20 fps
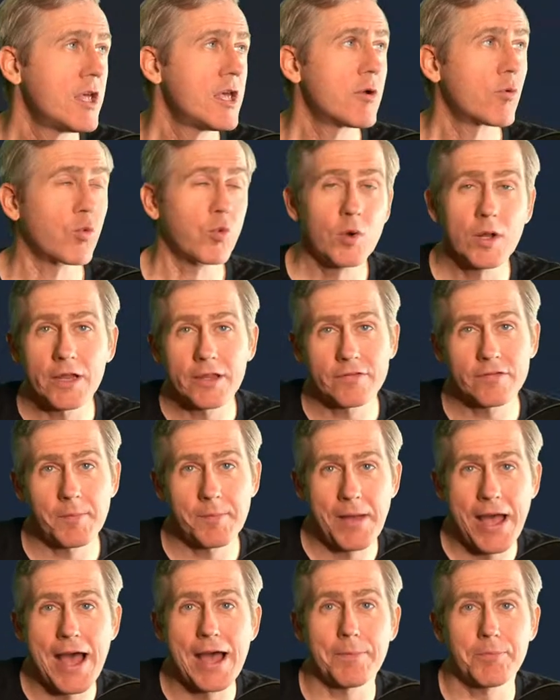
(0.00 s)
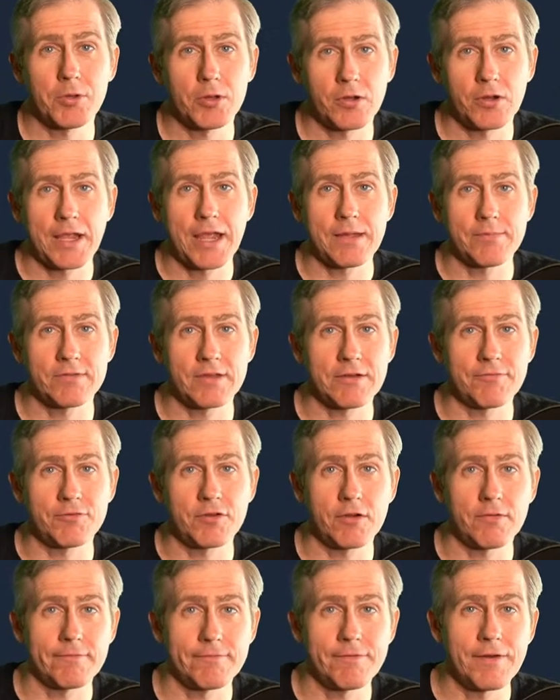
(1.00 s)
Really some popular games that have
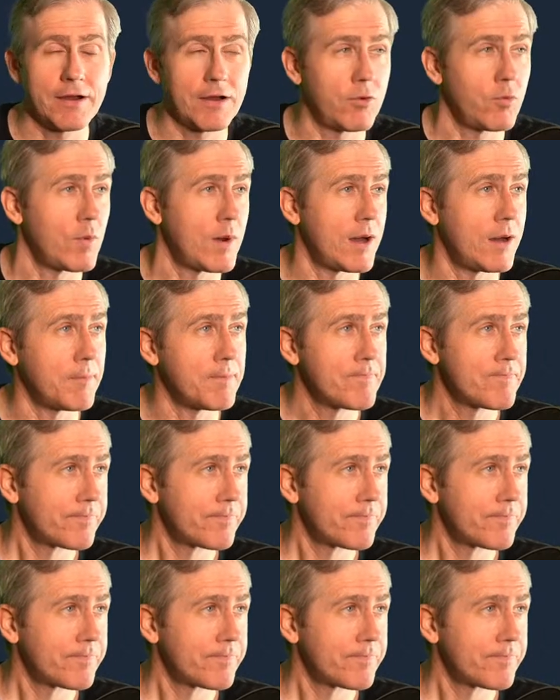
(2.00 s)
done very well.